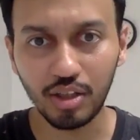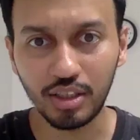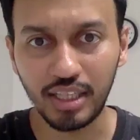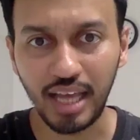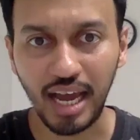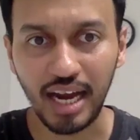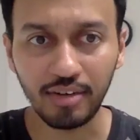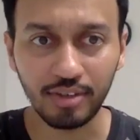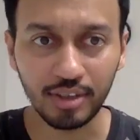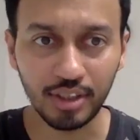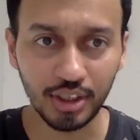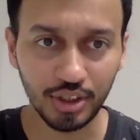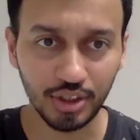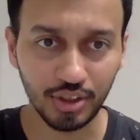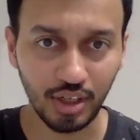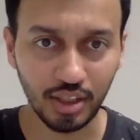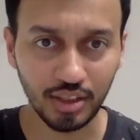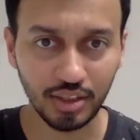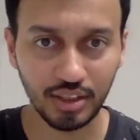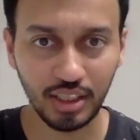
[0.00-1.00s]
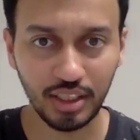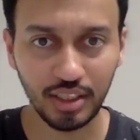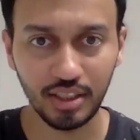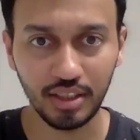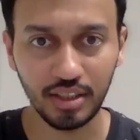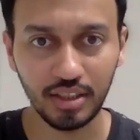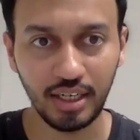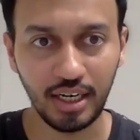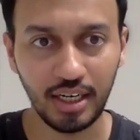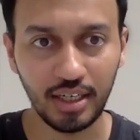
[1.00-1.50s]
that which is
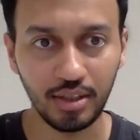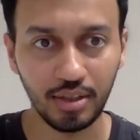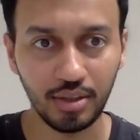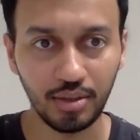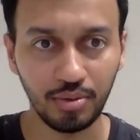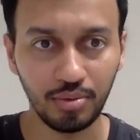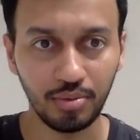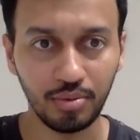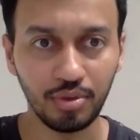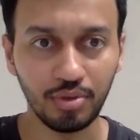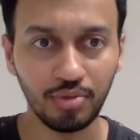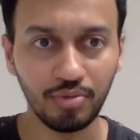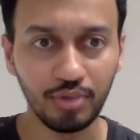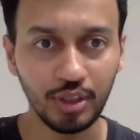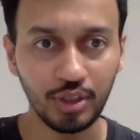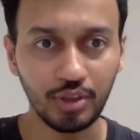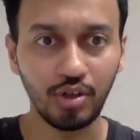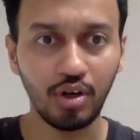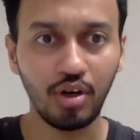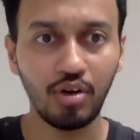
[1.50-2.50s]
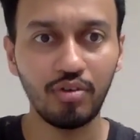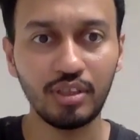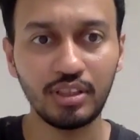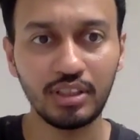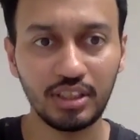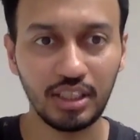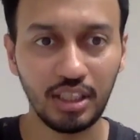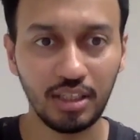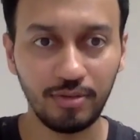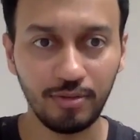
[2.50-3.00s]
transcendent, and to withdraw
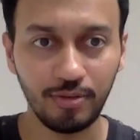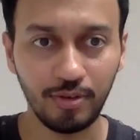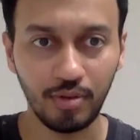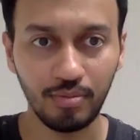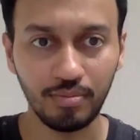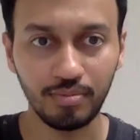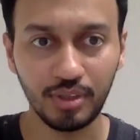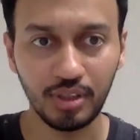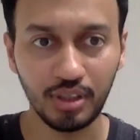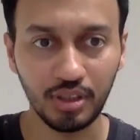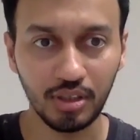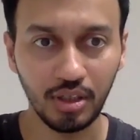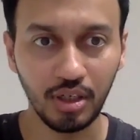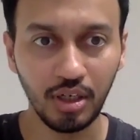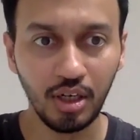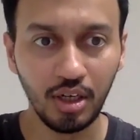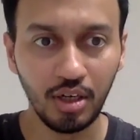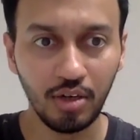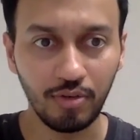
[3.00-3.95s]
oneself from the